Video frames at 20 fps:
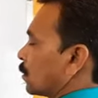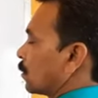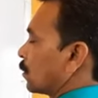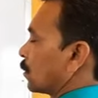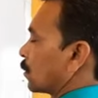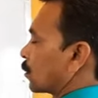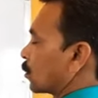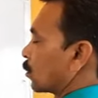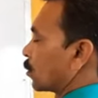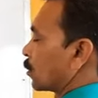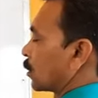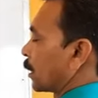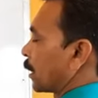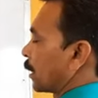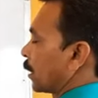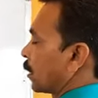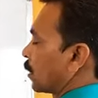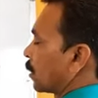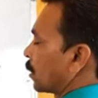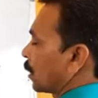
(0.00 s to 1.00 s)
root
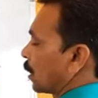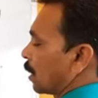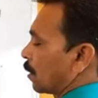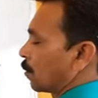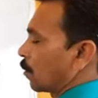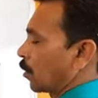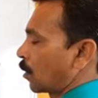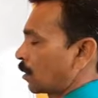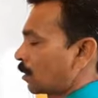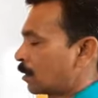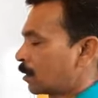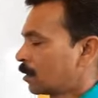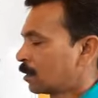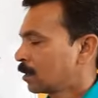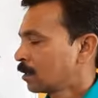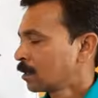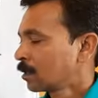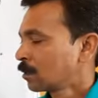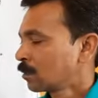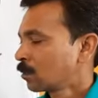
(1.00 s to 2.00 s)
3 upon,
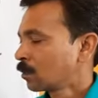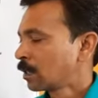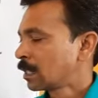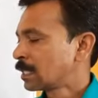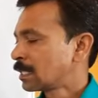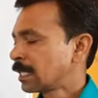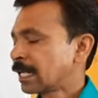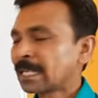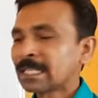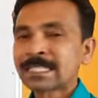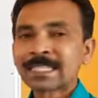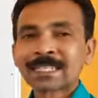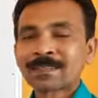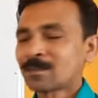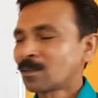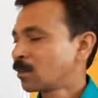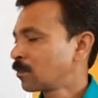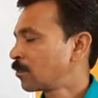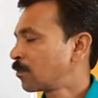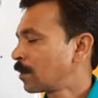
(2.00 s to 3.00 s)
what is the LCM
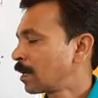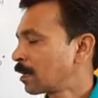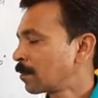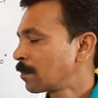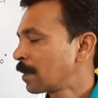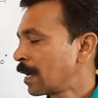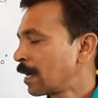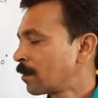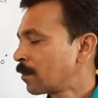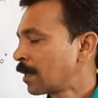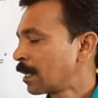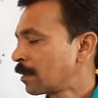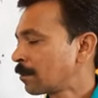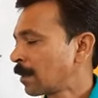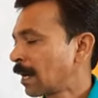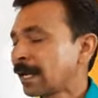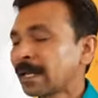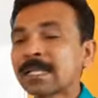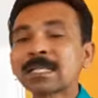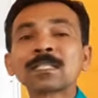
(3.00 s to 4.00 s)
of 1 by 1
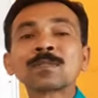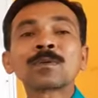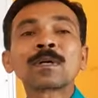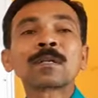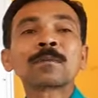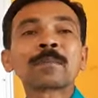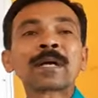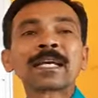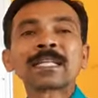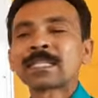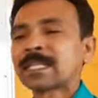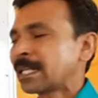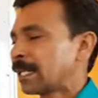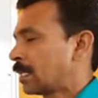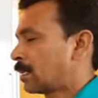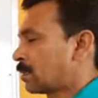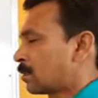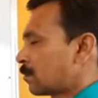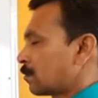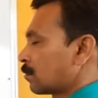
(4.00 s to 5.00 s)
minus 1 by
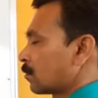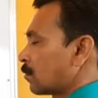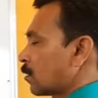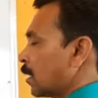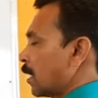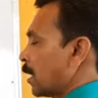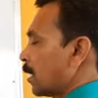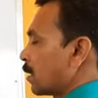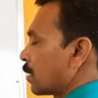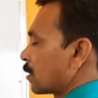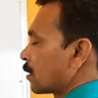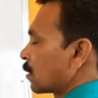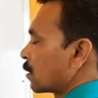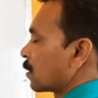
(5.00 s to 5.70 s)
3? 3.